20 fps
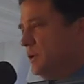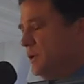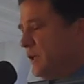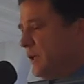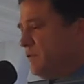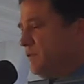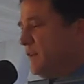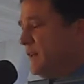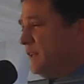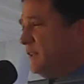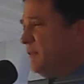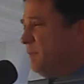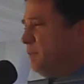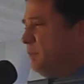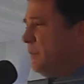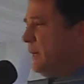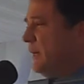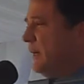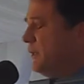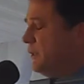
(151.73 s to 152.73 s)
In fact, the
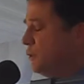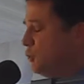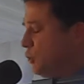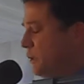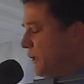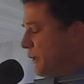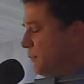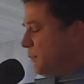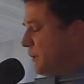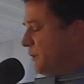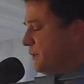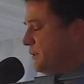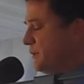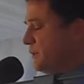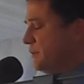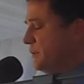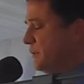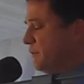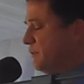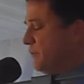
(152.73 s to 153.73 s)
plan in Trimart is
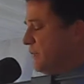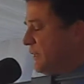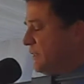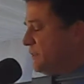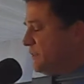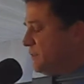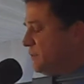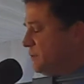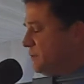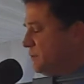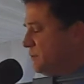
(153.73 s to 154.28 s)
to invest